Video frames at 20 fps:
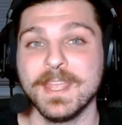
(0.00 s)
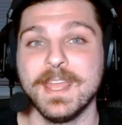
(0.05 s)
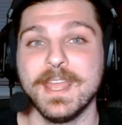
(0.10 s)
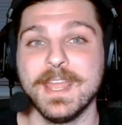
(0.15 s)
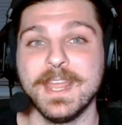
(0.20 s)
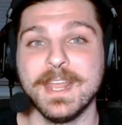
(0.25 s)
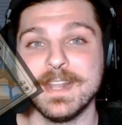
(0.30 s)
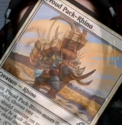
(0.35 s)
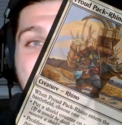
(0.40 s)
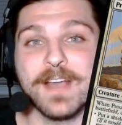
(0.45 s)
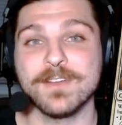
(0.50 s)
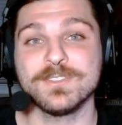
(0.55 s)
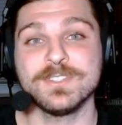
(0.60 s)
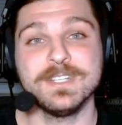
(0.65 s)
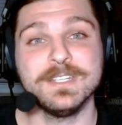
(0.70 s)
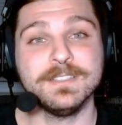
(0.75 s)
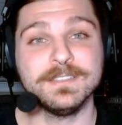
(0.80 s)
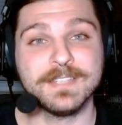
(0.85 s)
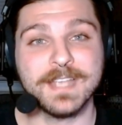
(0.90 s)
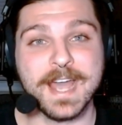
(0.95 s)
And now
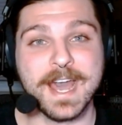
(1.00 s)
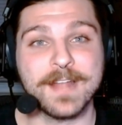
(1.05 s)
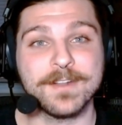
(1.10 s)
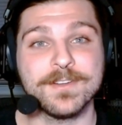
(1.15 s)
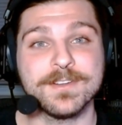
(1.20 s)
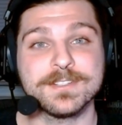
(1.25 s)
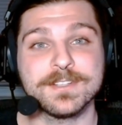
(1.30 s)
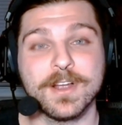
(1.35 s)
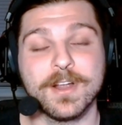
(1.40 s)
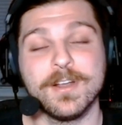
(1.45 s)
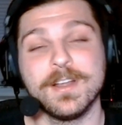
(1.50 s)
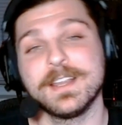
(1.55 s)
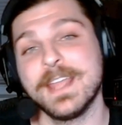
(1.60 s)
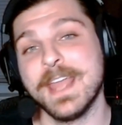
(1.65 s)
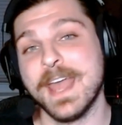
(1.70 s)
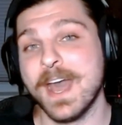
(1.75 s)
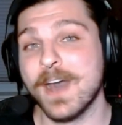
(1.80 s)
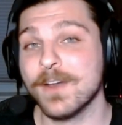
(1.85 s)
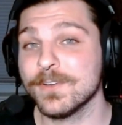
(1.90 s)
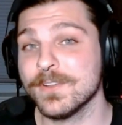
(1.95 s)
shield counters are a
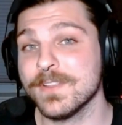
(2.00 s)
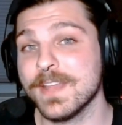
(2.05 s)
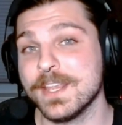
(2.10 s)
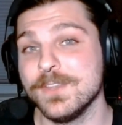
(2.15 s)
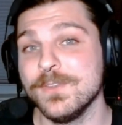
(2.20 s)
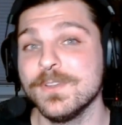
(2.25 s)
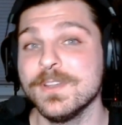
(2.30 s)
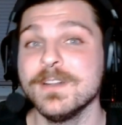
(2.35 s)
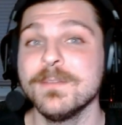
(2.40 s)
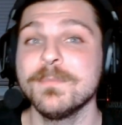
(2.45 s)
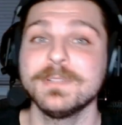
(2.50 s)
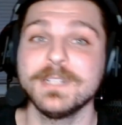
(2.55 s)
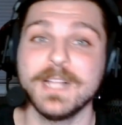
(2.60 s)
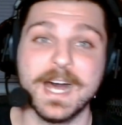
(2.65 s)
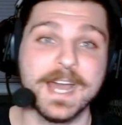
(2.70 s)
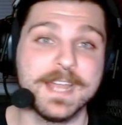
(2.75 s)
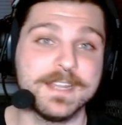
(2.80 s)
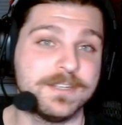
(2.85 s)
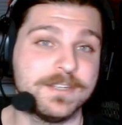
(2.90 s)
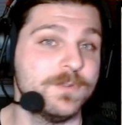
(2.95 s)
counter that you can
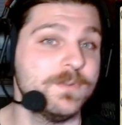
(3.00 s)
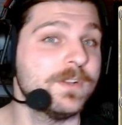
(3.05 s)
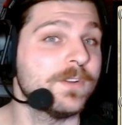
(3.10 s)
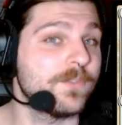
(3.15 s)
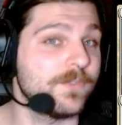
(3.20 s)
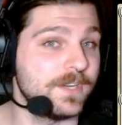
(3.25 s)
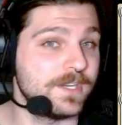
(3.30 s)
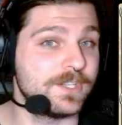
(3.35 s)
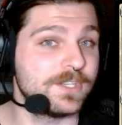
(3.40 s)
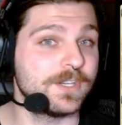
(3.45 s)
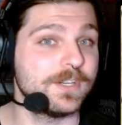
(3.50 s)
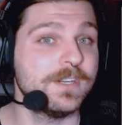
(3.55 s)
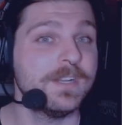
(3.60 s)
apply to a creature.